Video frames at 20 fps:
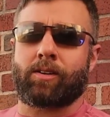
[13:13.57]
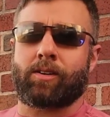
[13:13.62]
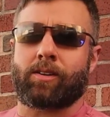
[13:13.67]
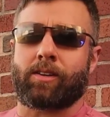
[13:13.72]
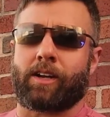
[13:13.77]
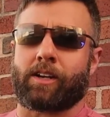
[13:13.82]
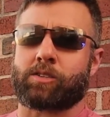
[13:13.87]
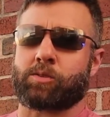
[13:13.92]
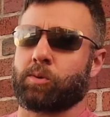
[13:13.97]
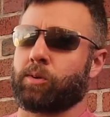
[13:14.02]

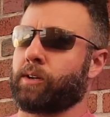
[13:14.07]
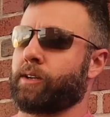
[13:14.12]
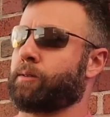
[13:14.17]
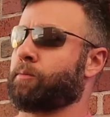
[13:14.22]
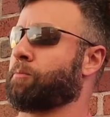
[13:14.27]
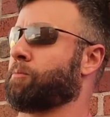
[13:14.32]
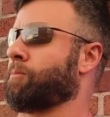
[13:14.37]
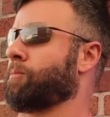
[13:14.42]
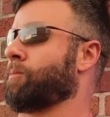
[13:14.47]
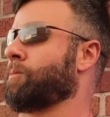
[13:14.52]
That's what,
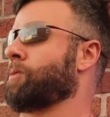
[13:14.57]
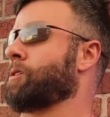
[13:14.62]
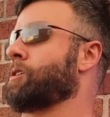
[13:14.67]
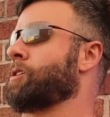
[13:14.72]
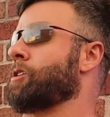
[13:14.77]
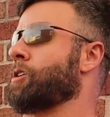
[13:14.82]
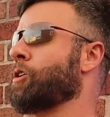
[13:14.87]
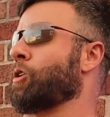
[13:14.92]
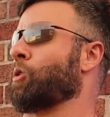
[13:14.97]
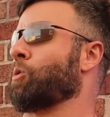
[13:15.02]

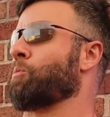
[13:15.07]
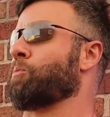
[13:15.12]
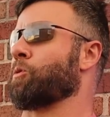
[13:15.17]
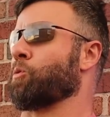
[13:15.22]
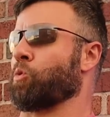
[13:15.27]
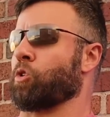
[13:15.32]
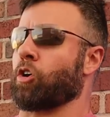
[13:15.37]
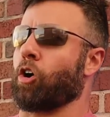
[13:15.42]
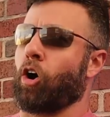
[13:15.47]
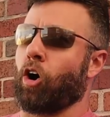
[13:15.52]
you know,
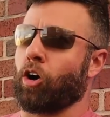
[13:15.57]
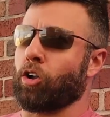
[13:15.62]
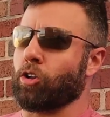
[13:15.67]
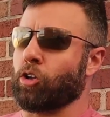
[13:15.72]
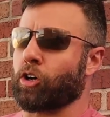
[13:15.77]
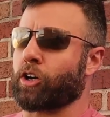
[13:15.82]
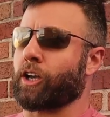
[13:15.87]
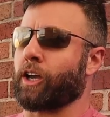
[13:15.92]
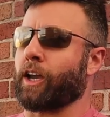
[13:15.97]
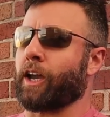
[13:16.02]
we're all
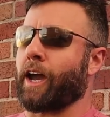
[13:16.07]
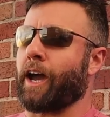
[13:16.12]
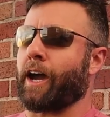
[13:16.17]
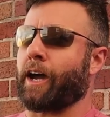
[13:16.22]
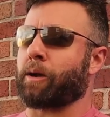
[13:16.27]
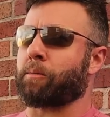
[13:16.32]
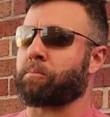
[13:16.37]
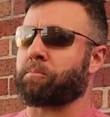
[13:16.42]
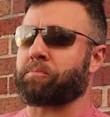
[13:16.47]
looking at.